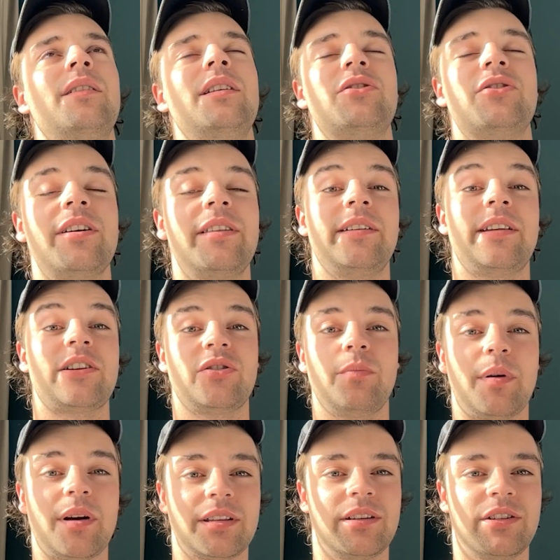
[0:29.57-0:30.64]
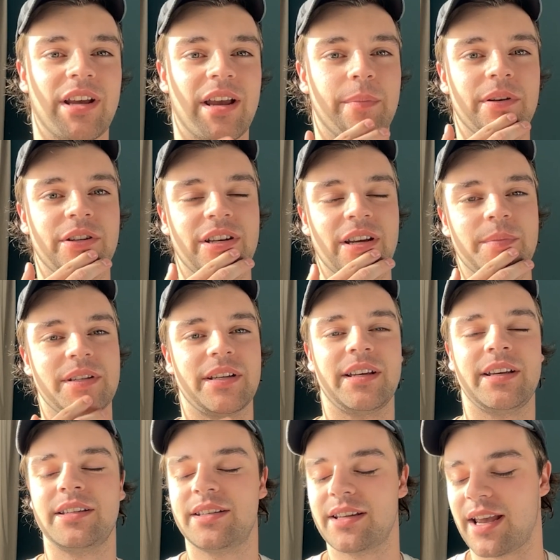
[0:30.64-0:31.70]
The Australian National Busking Championships
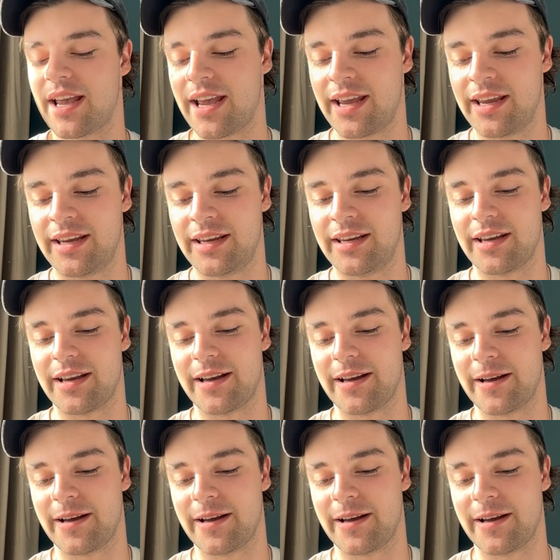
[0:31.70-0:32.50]
is it's